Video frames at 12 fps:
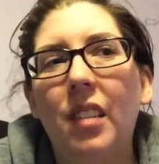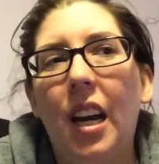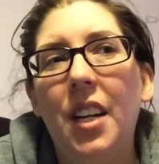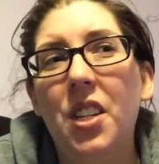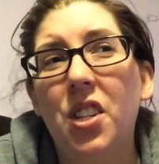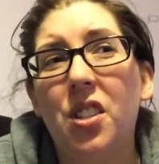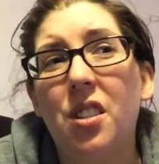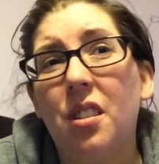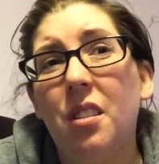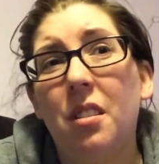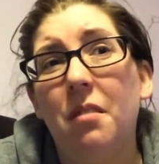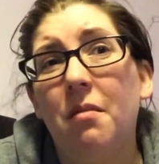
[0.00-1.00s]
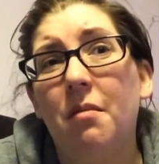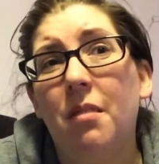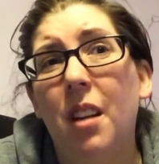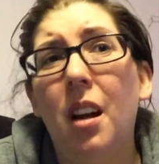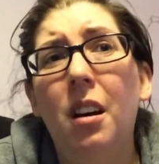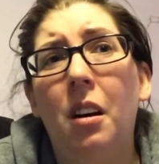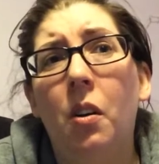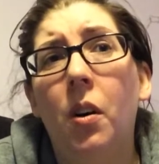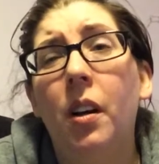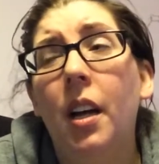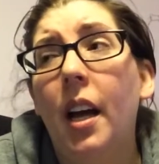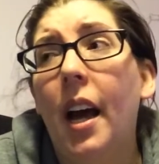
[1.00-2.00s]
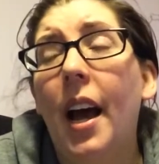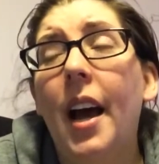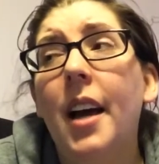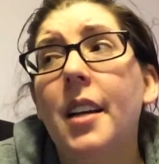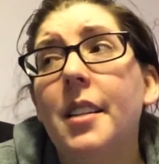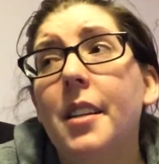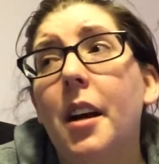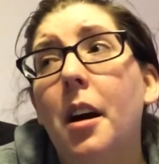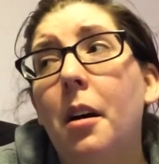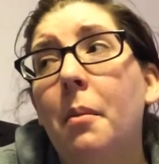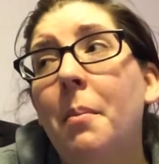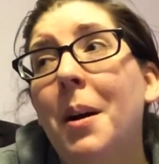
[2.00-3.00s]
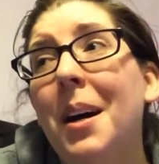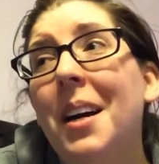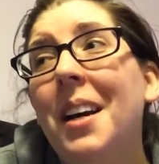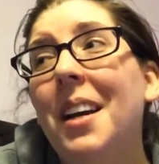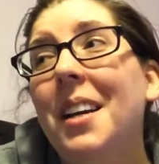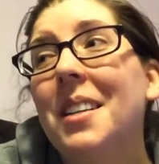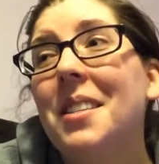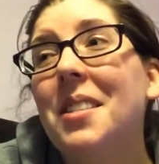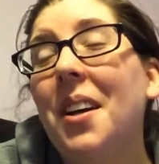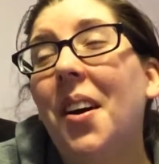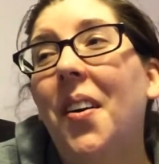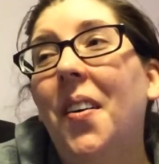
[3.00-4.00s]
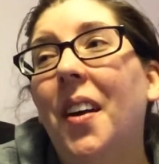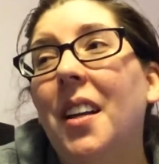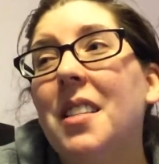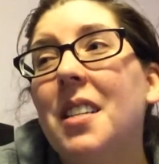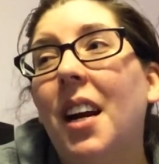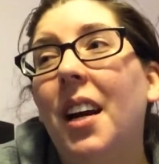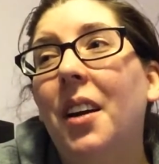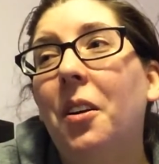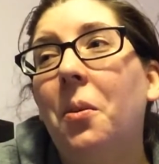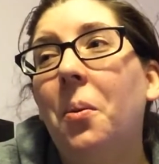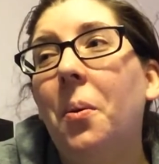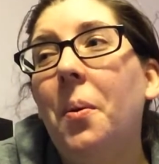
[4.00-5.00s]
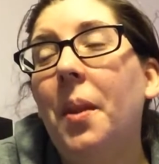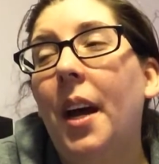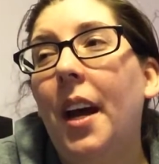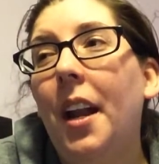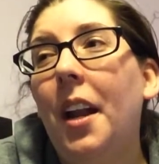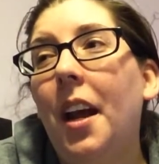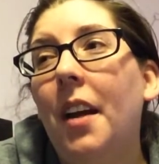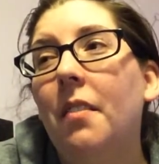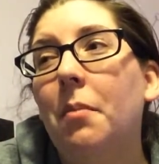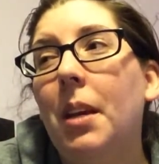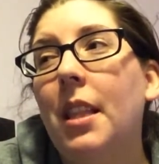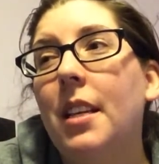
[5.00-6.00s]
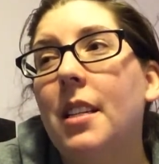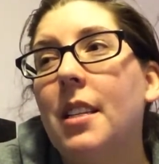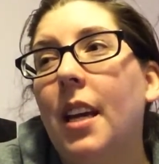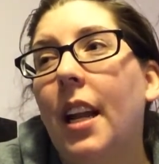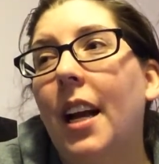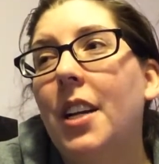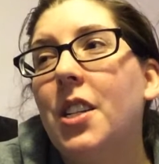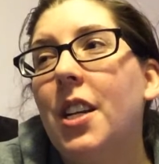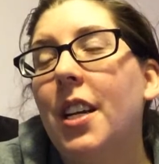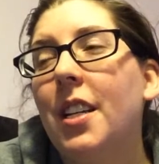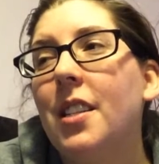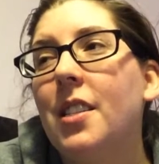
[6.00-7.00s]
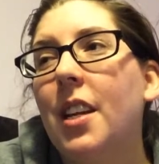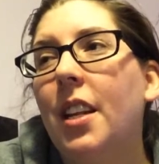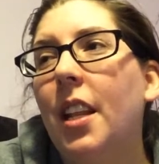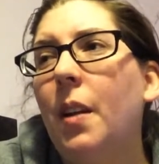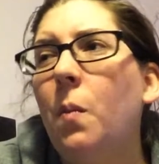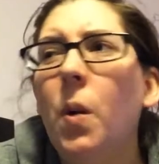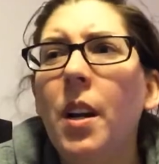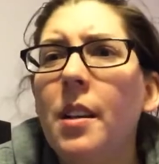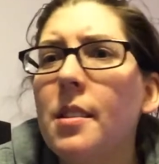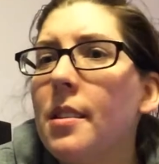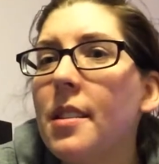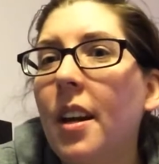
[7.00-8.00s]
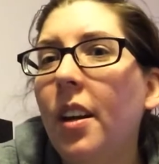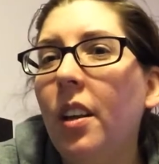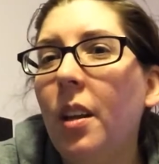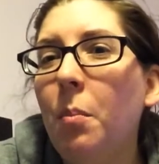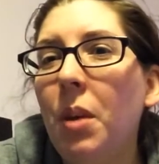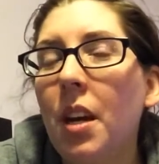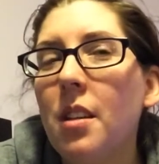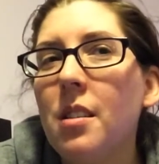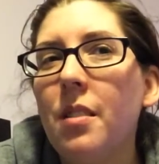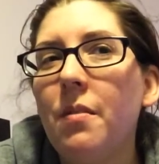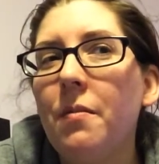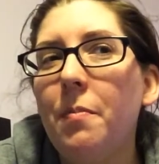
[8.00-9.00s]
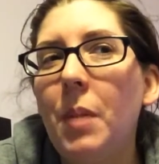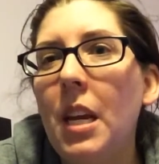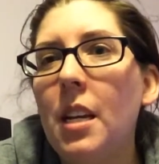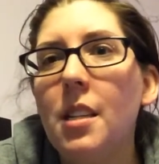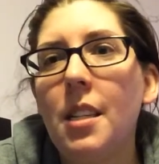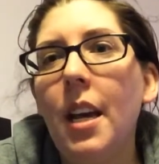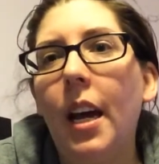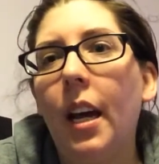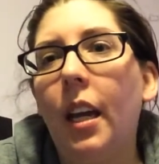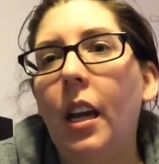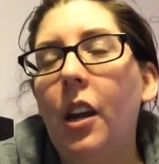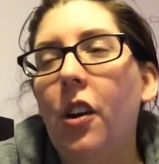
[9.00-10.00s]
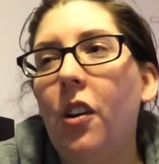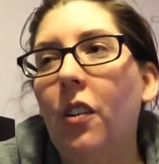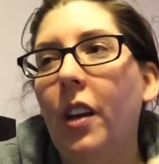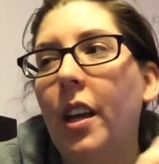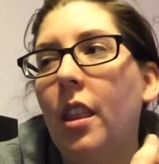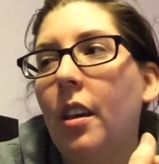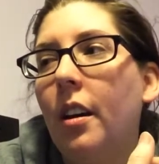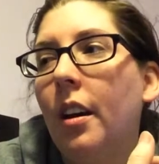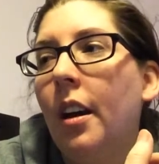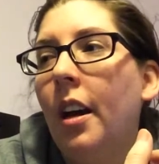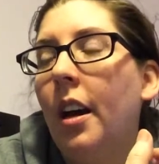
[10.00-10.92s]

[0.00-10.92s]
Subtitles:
I just know. And so it's kind of cool that I've made these connections, and they weren't necessarily because of being sick, you know, like the